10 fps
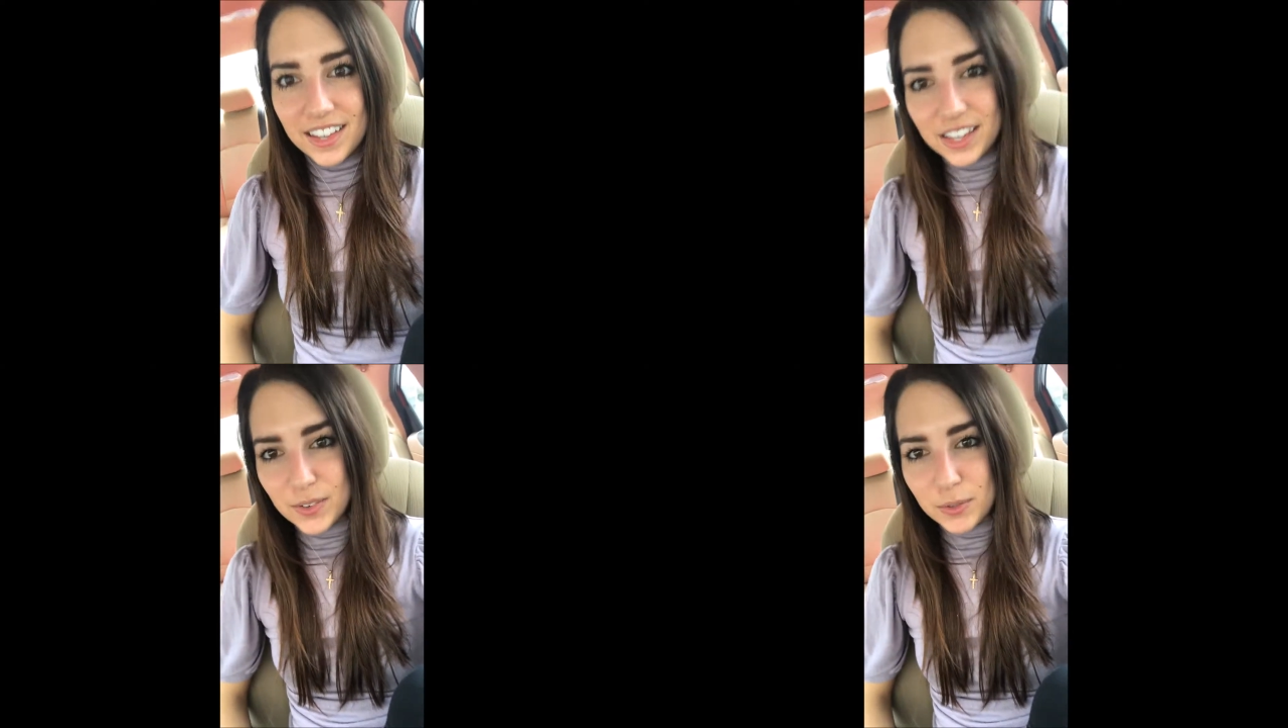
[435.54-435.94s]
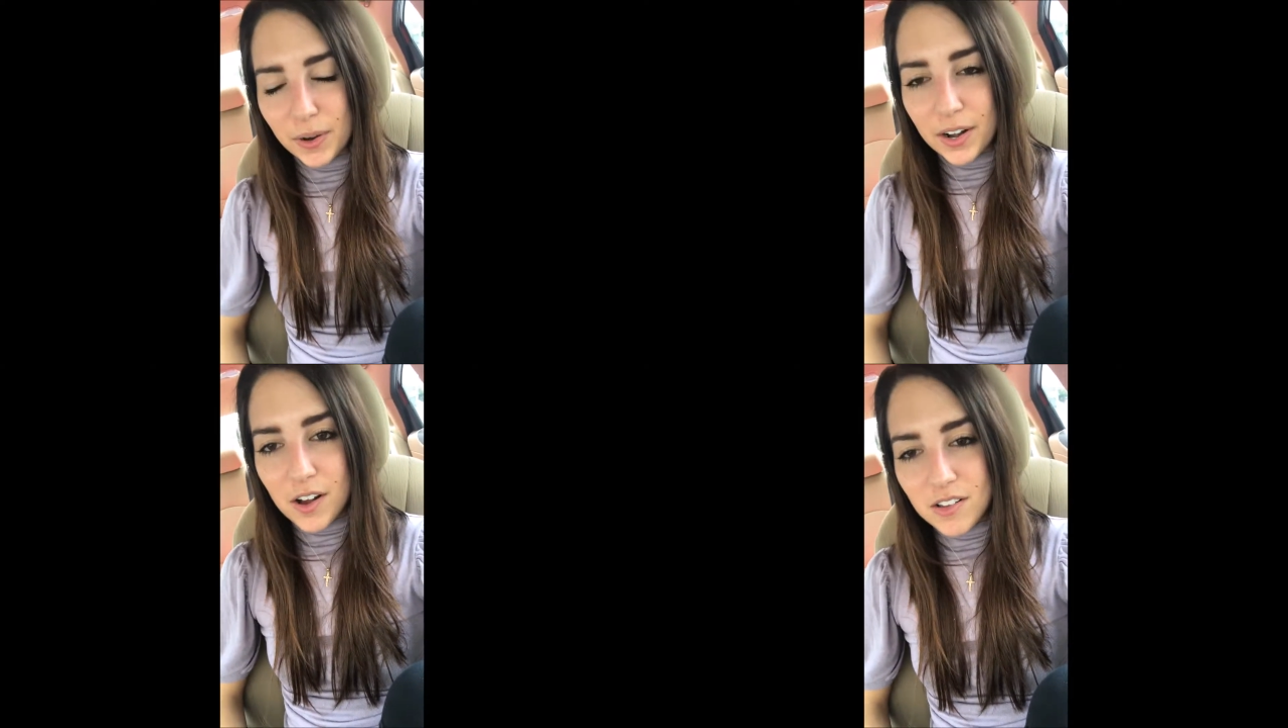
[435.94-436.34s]
He was
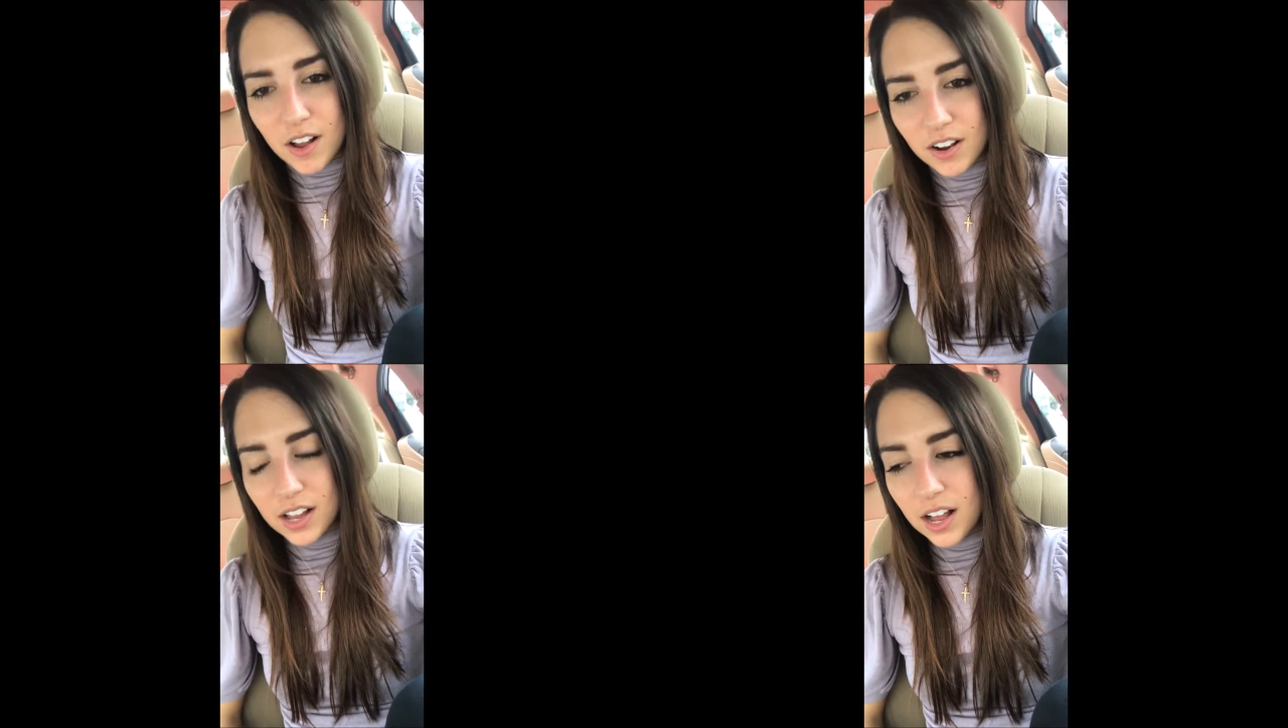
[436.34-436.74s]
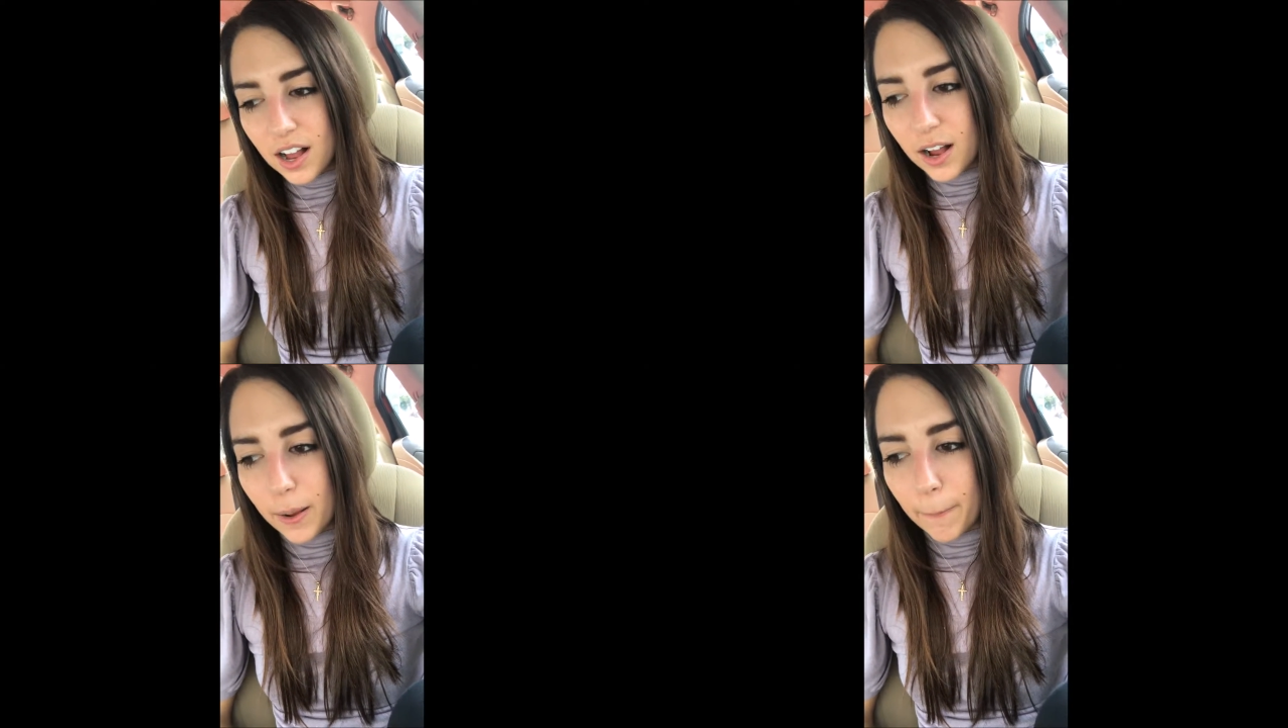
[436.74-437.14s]
right all along.
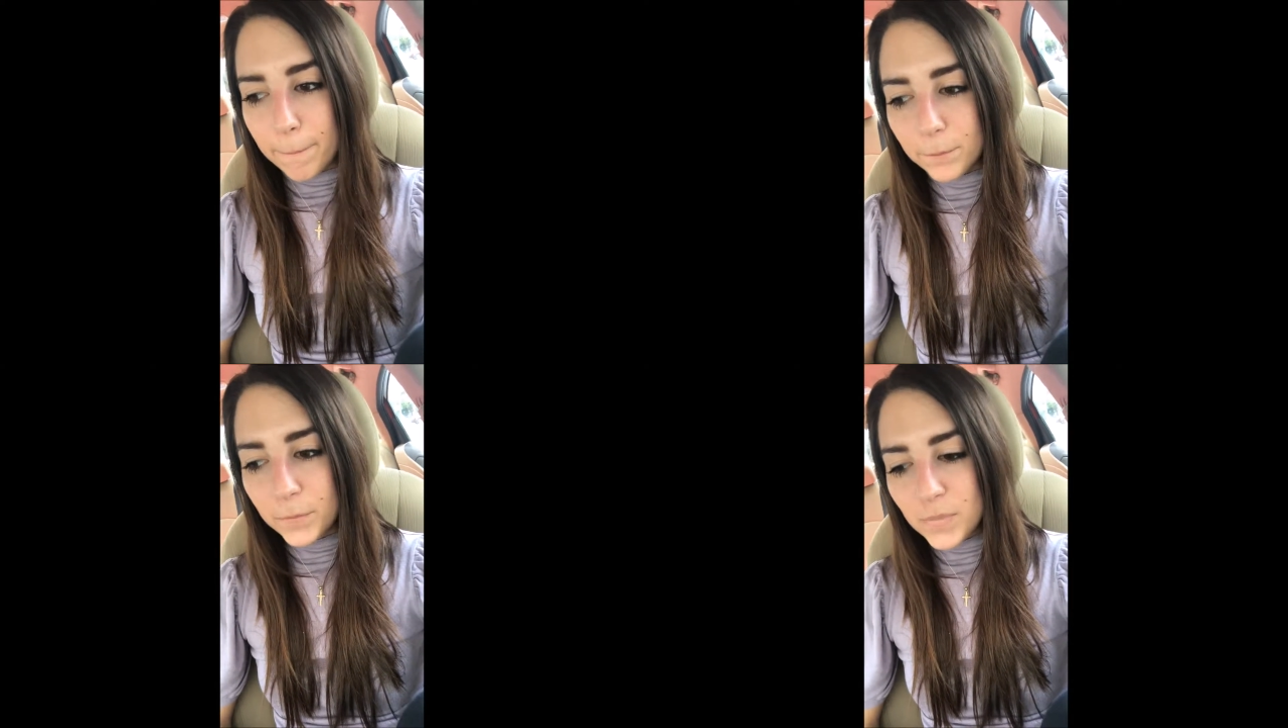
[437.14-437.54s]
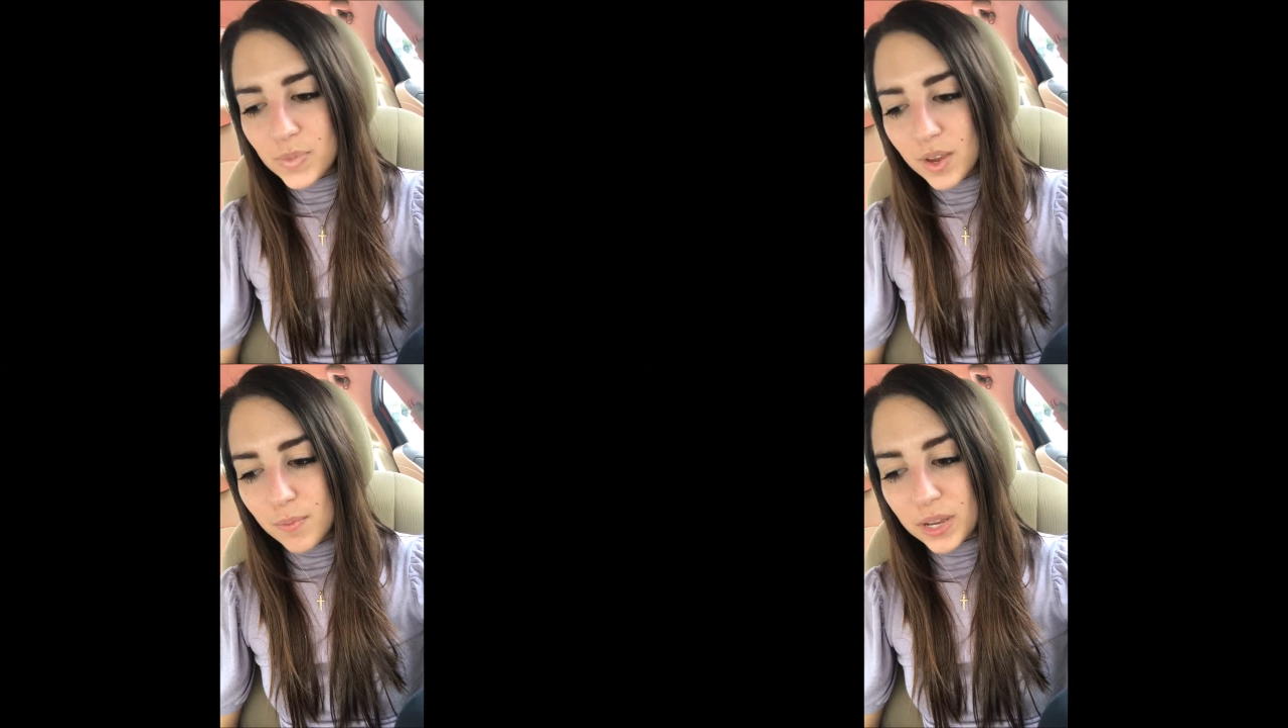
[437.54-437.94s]

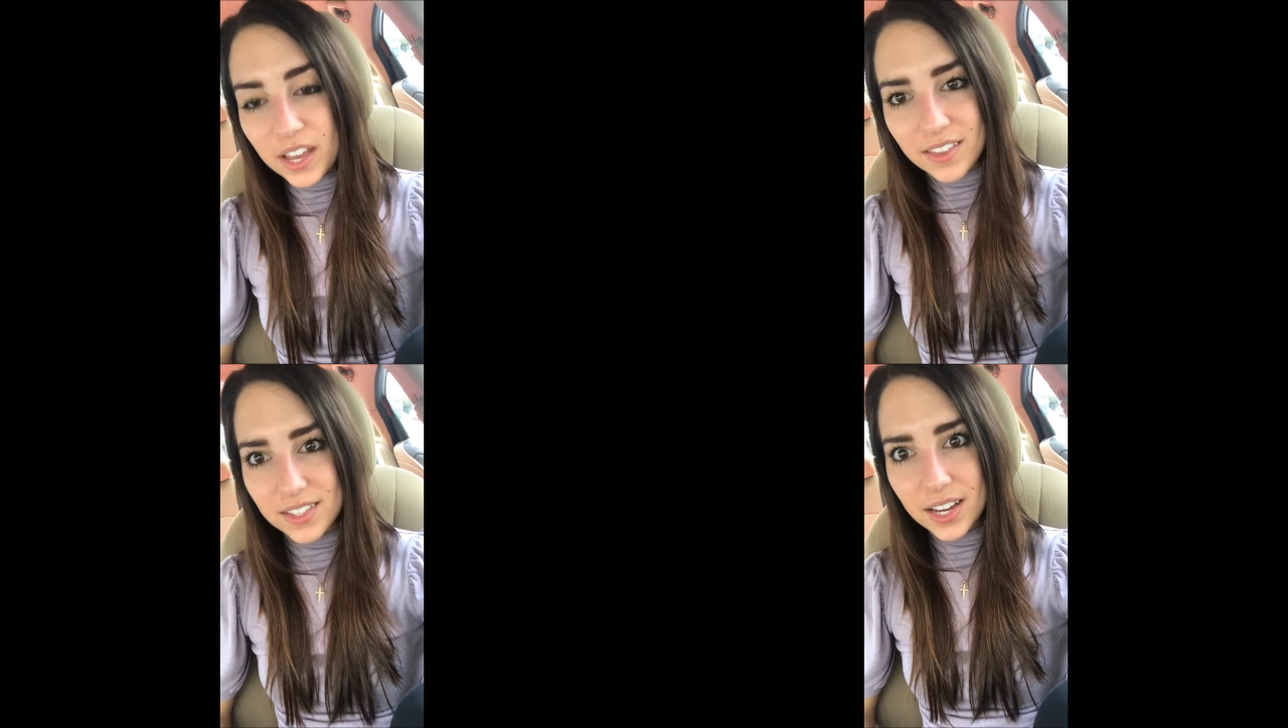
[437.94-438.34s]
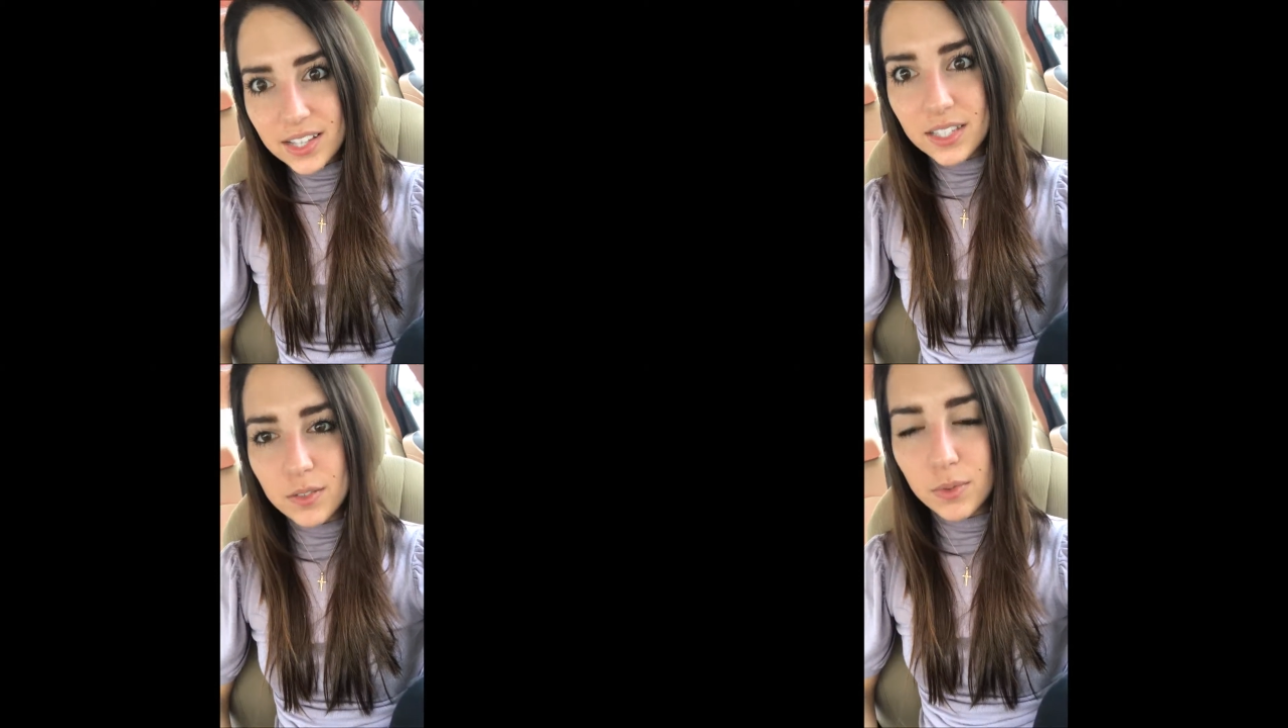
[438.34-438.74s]
But yeah, the
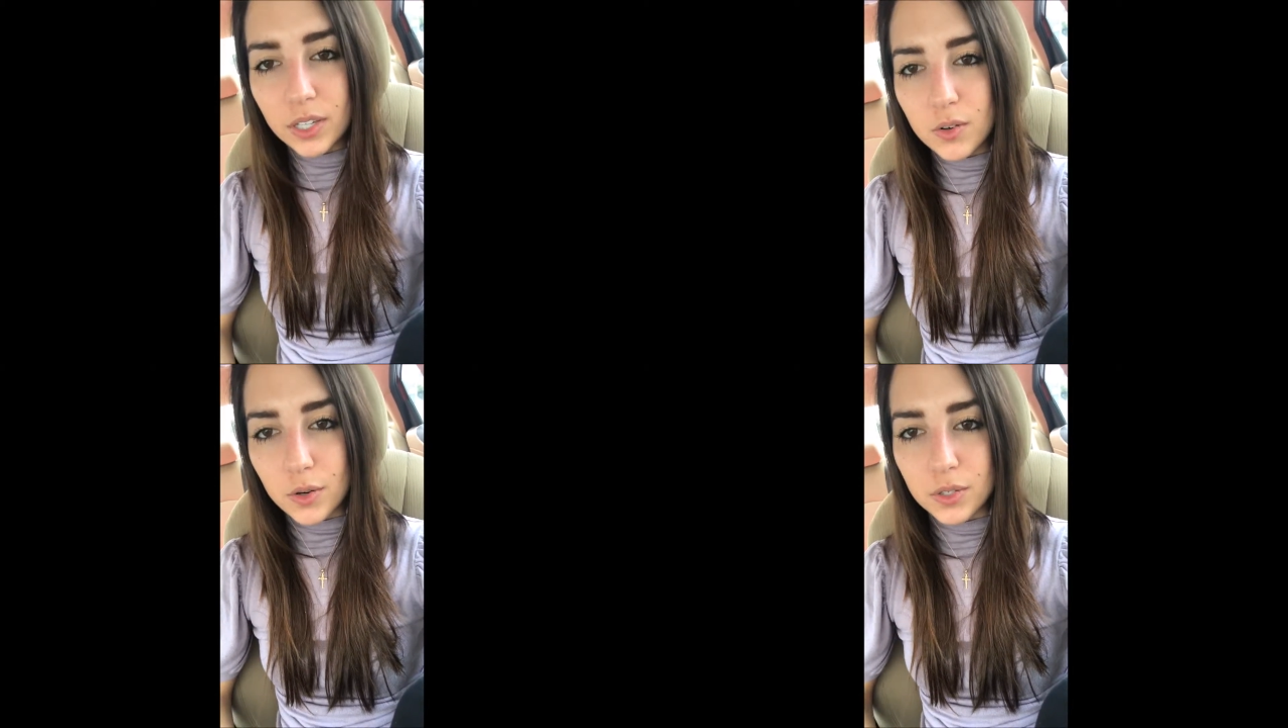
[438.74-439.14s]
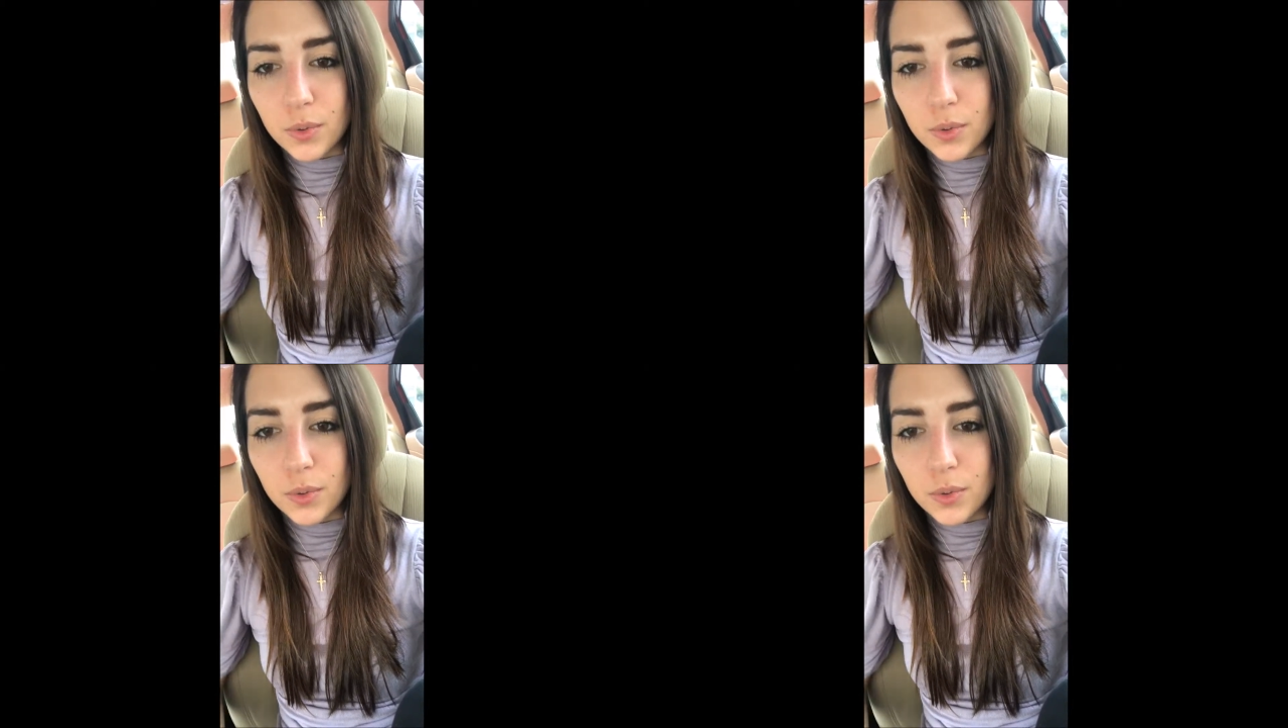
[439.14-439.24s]
science is really cool.